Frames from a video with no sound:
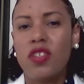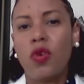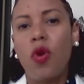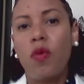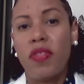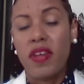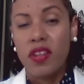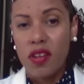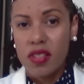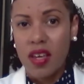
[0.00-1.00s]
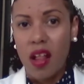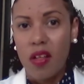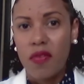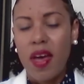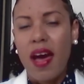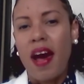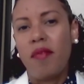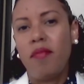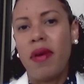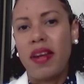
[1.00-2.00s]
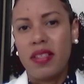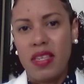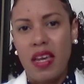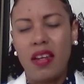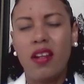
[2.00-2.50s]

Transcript: to go within yourself and meditate.